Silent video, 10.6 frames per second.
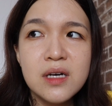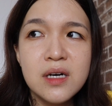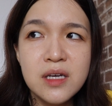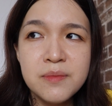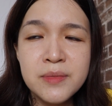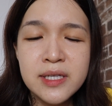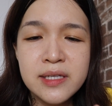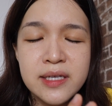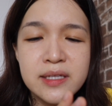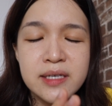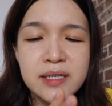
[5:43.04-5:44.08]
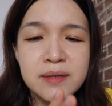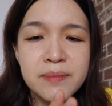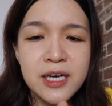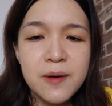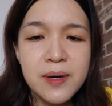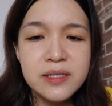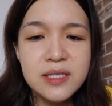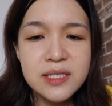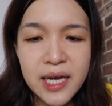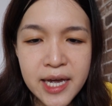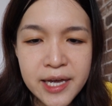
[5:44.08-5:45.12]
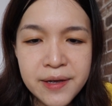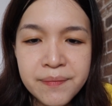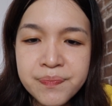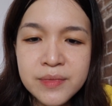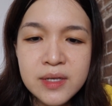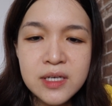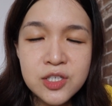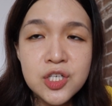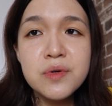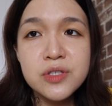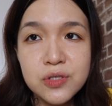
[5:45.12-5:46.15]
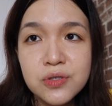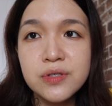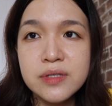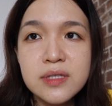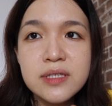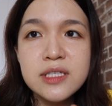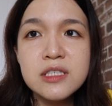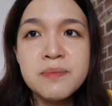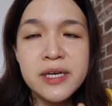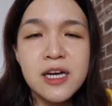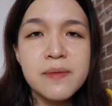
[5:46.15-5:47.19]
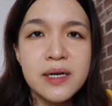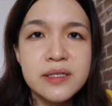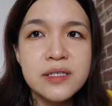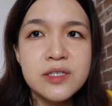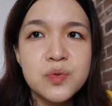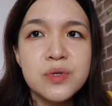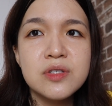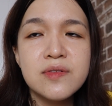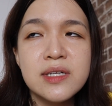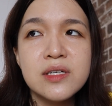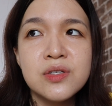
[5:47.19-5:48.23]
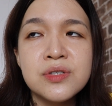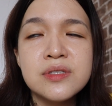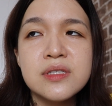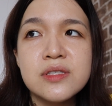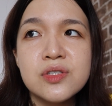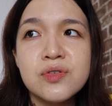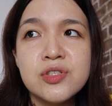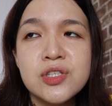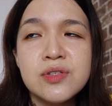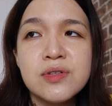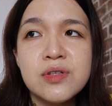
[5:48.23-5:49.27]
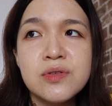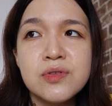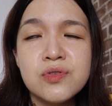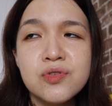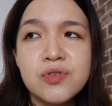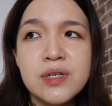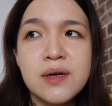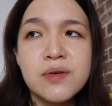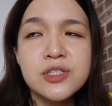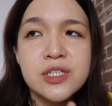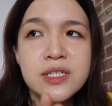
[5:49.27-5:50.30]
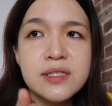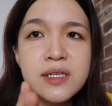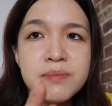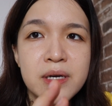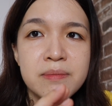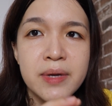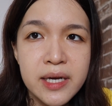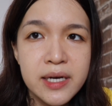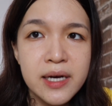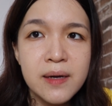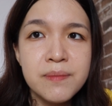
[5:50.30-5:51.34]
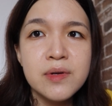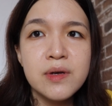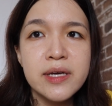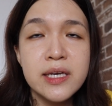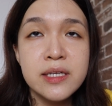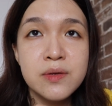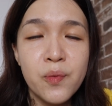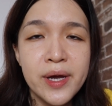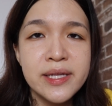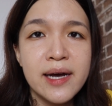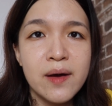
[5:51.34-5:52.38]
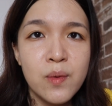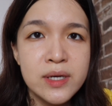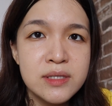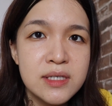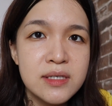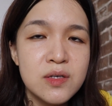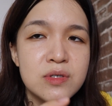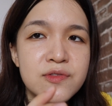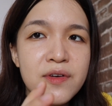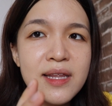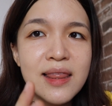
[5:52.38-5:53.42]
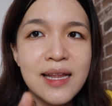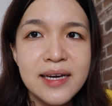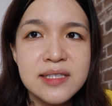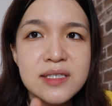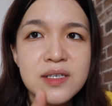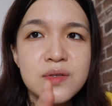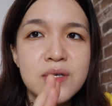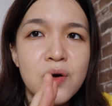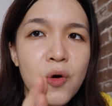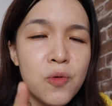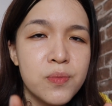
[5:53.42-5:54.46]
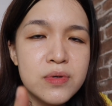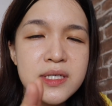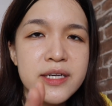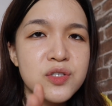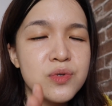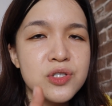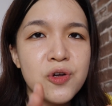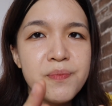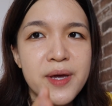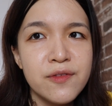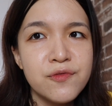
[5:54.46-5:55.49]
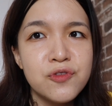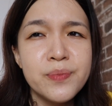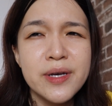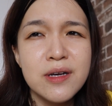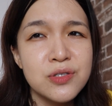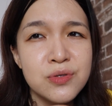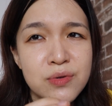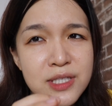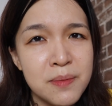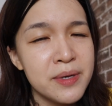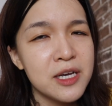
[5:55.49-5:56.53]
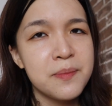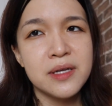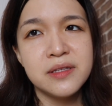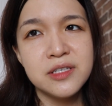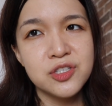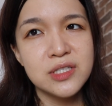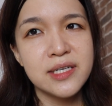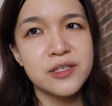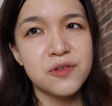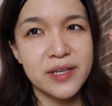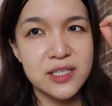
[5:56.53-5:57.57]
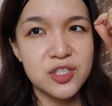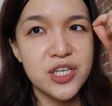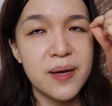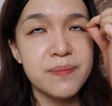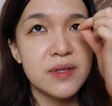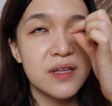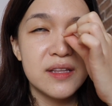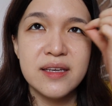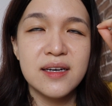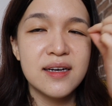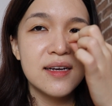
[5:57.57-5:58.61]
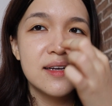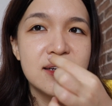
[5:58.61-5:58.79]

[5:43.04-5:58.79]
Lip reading: Immediately the makeup artist came. She was good. This makeup artist was really good. So she did my makeup in a way that I wanted. It was very light. The whole process was not painful because you know some makeup artists just kind of like jab their